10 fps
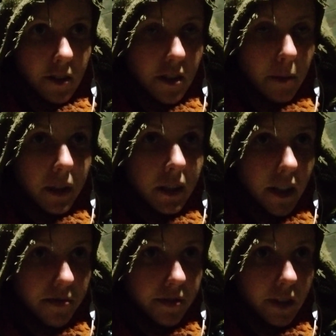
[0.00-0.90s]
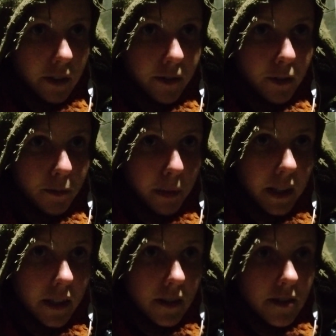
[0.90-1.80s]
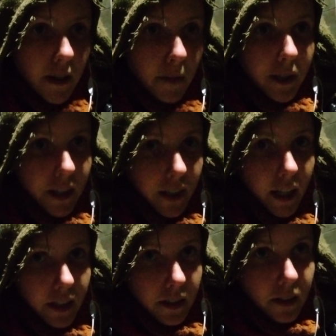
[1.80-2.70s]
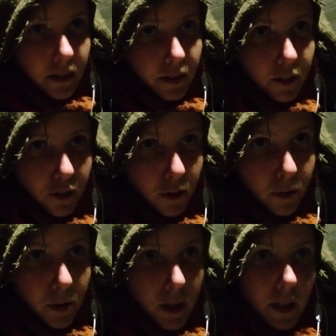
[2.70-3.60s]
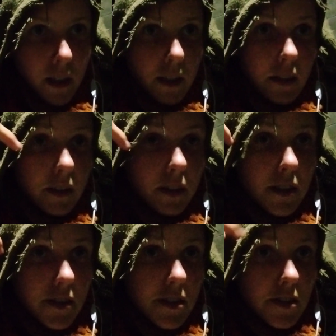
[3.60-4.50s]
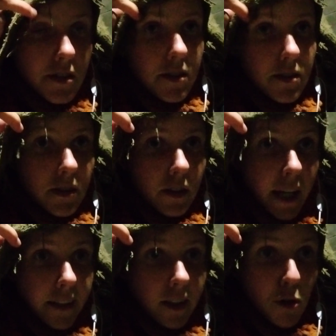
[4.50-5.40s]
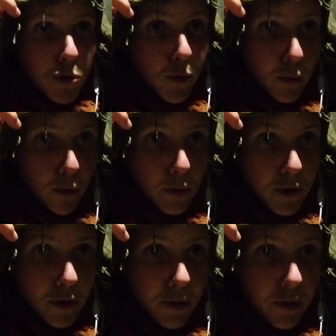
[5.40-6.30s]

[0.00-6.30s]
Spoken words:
Something definite would be something like, you know, this is like a hood,